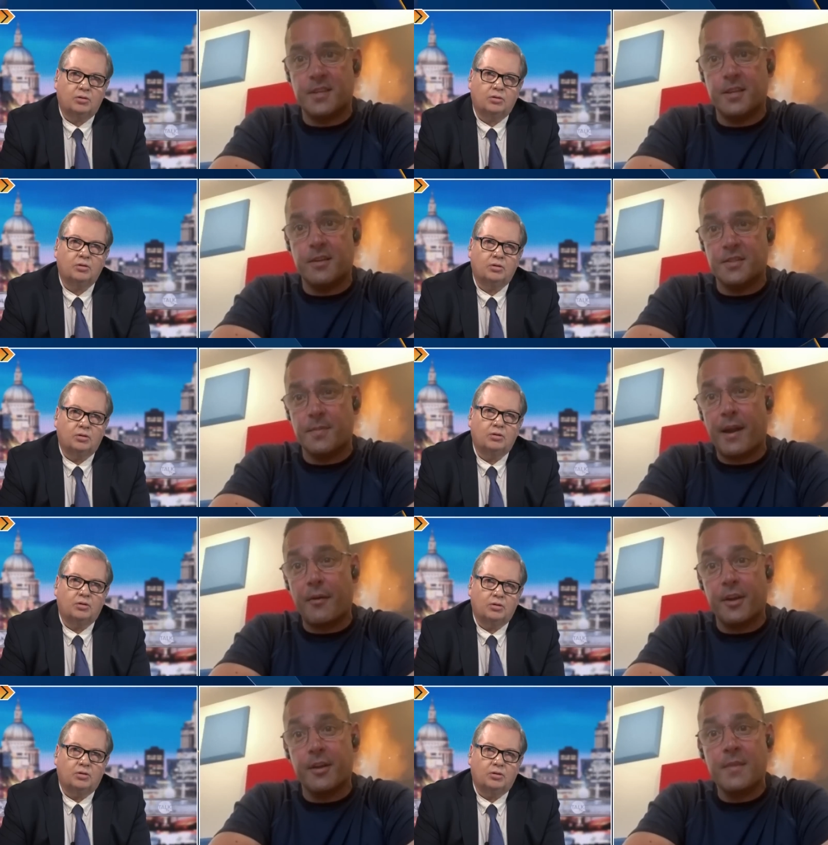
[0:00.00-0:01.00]
Speaker 1: the sea as a
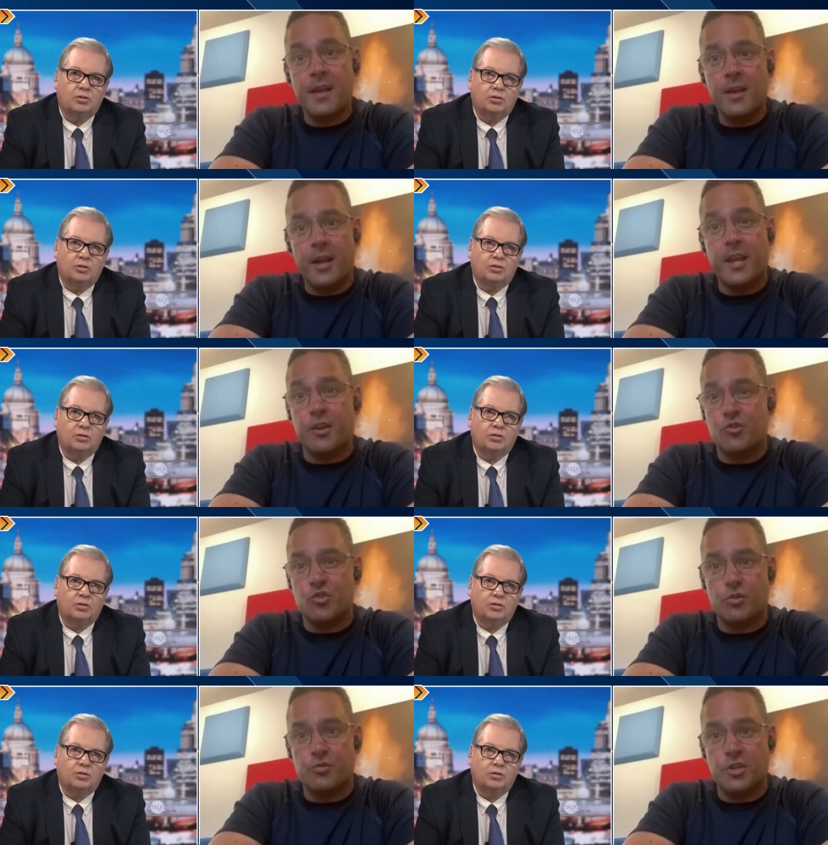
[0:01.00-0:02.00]
mariner. It
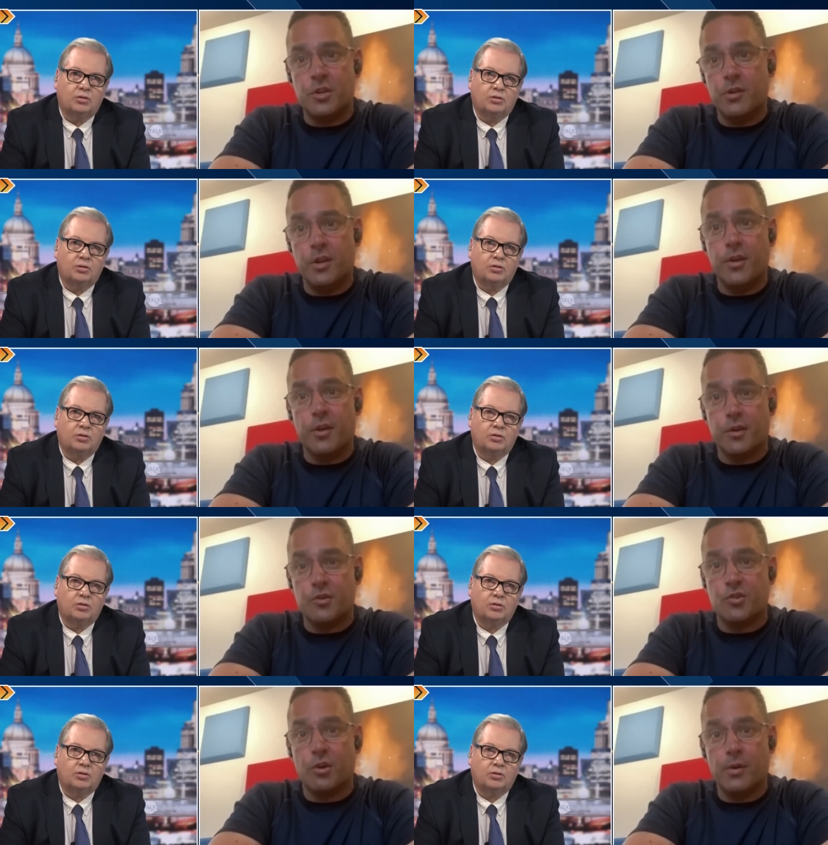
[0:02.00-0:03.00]
controls you. You
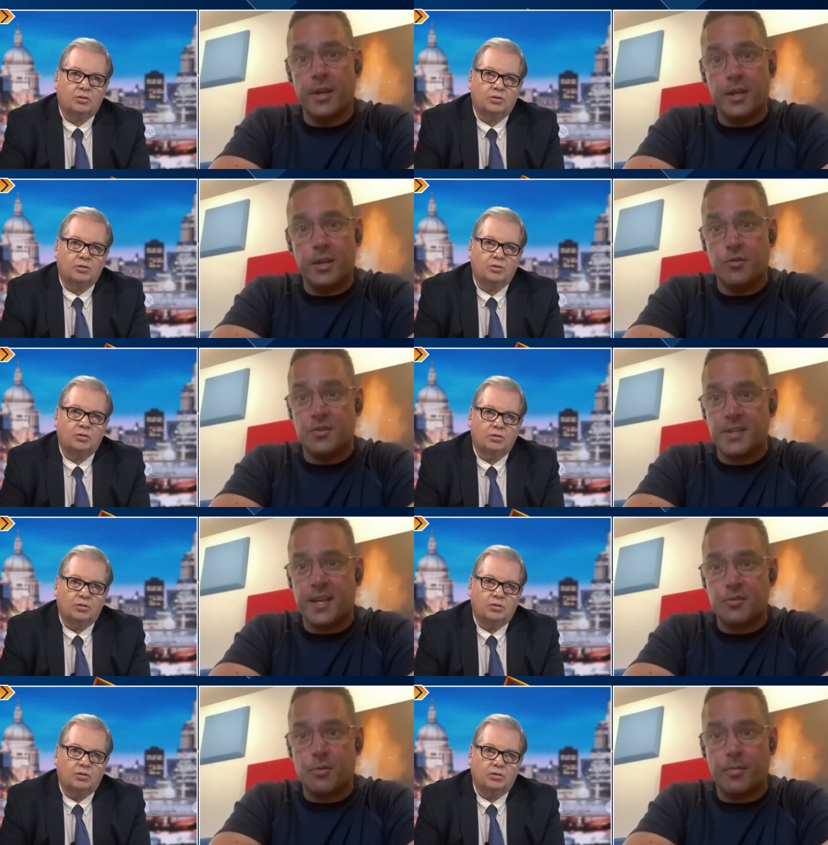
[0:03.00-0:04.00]
don't control it. You
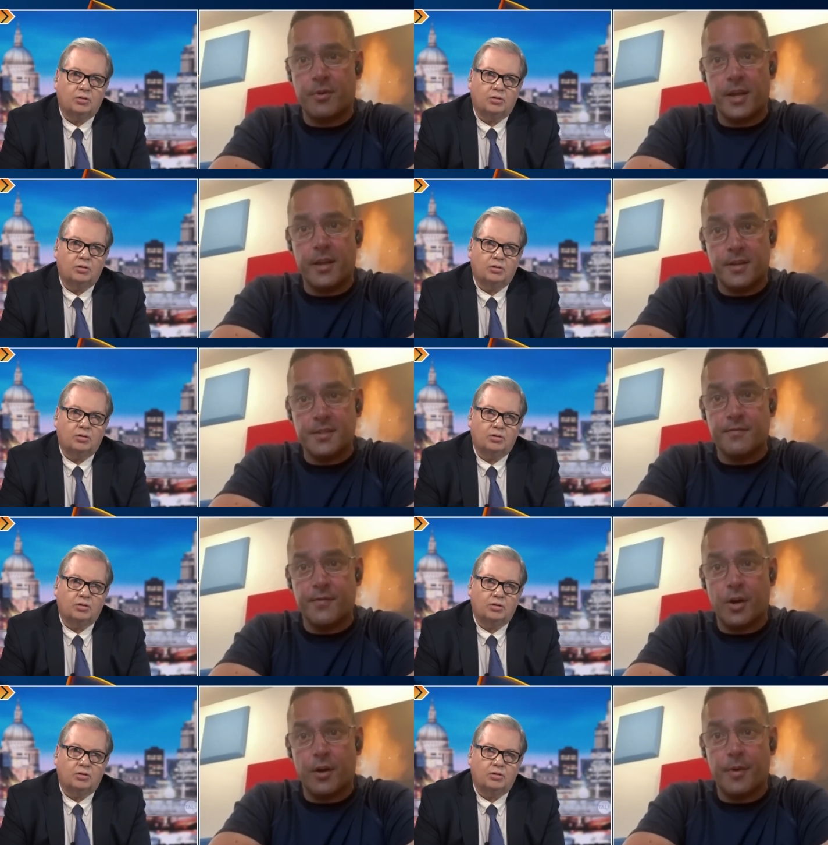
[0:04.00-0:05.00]
just get to operate in
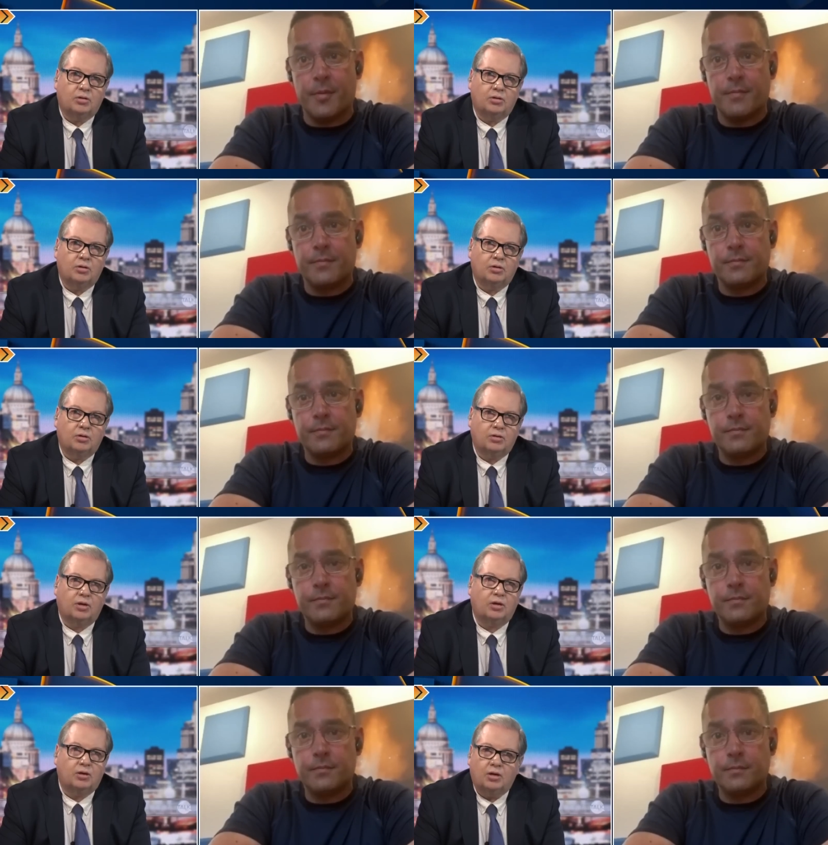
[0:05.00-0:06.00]
its environment.
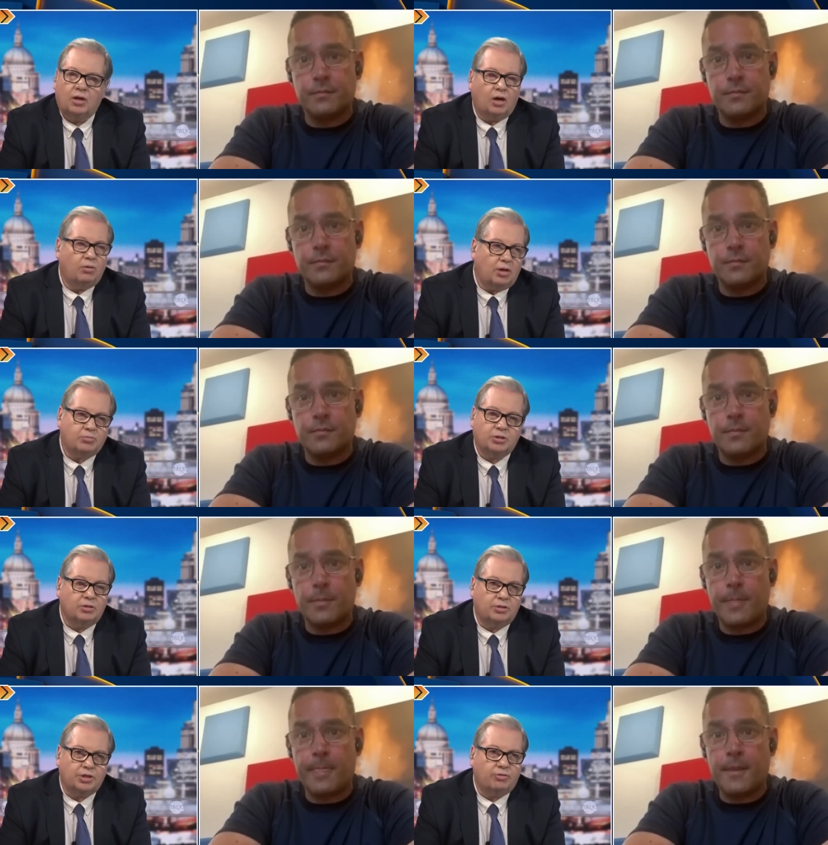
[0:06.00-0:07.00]
Speaker 2: Yeah. Oh,
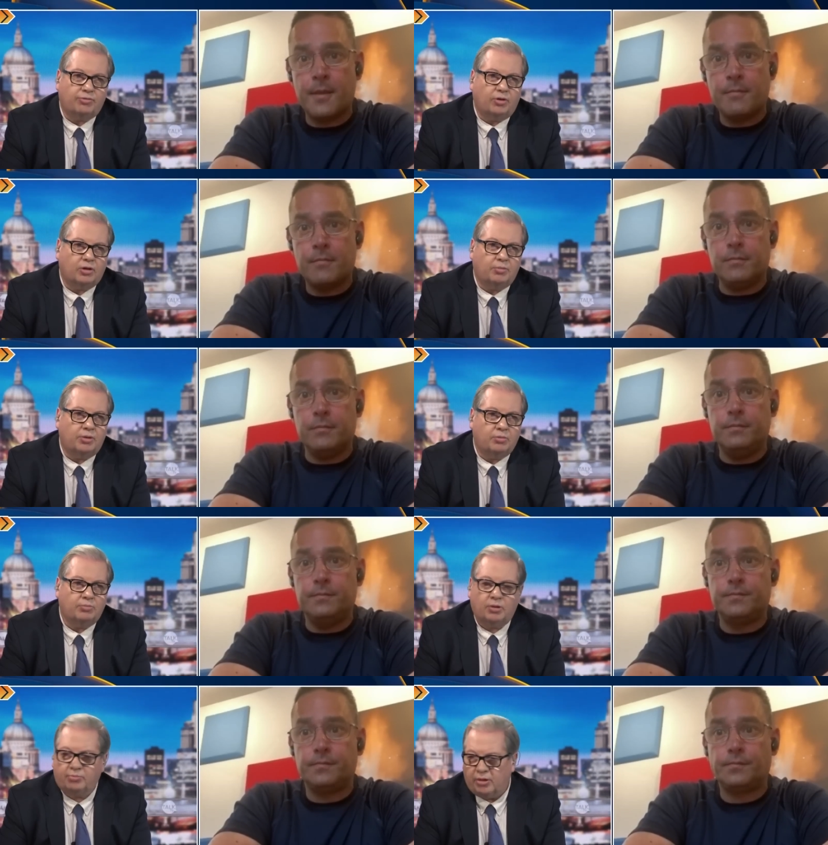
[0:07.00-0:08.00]
absolutely terrifying. I mean, I
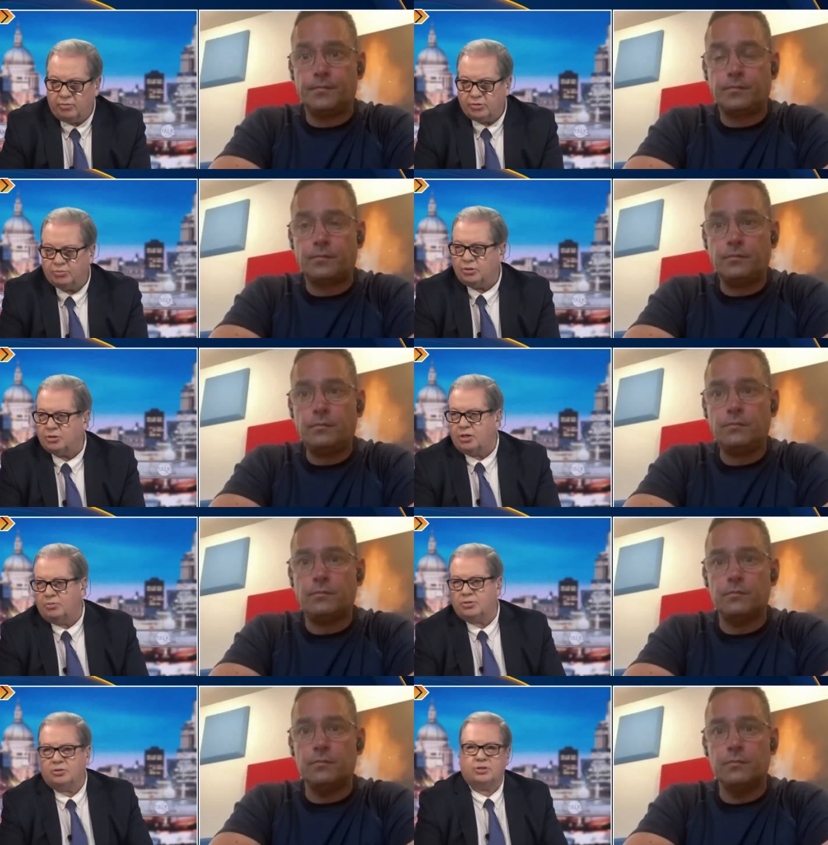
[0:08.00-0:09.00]
remember my parents once came
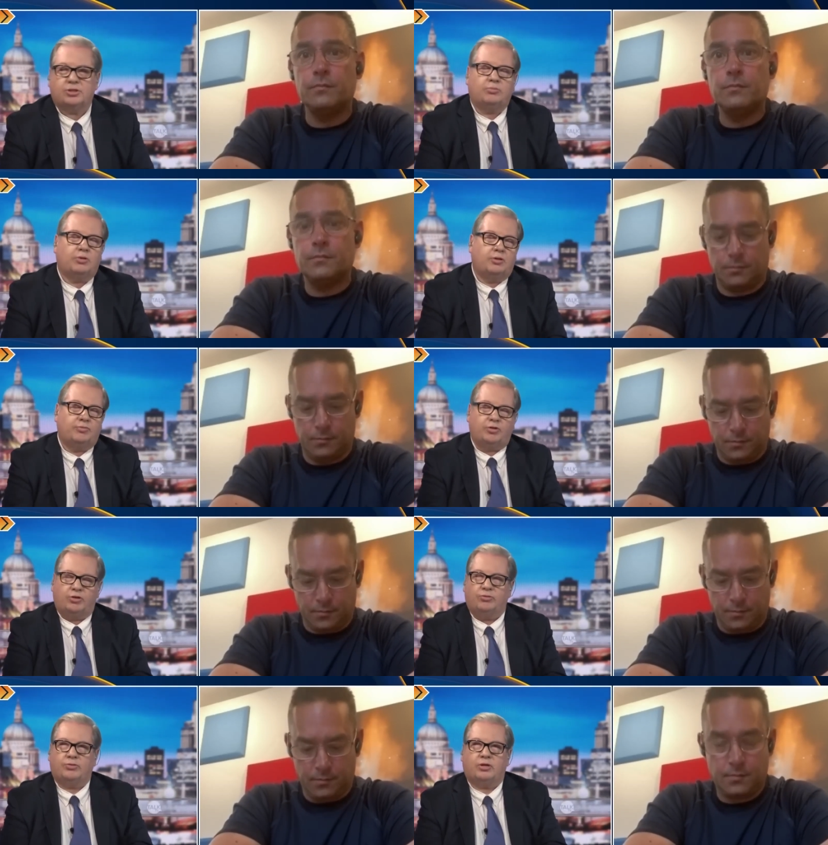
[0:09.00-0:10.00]
to see when I lived in New
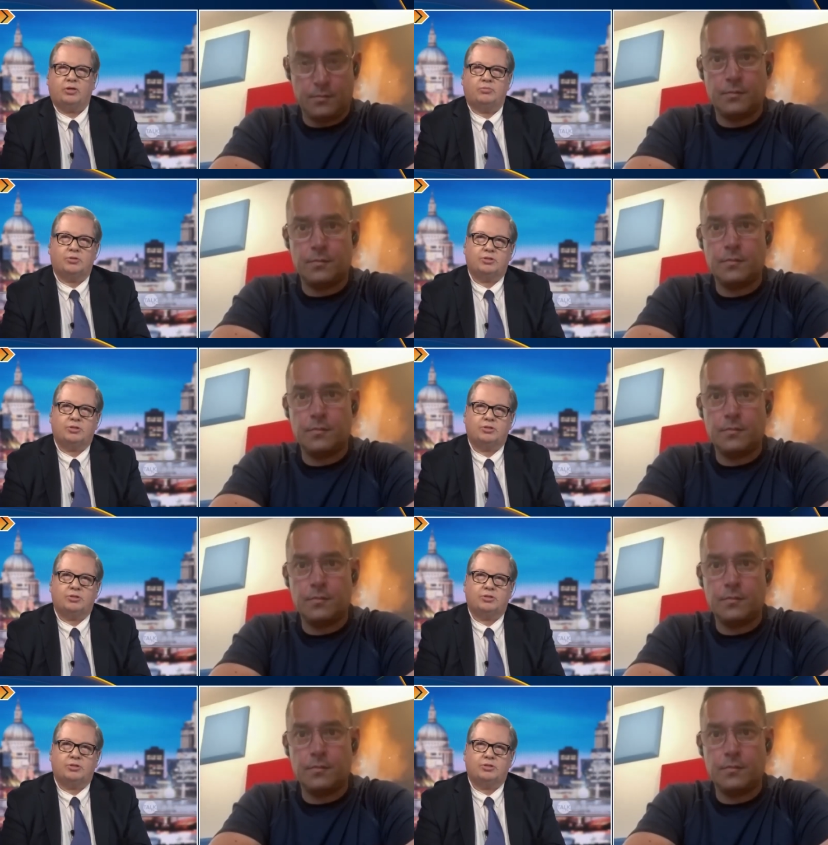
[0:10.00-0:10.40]
York. They came to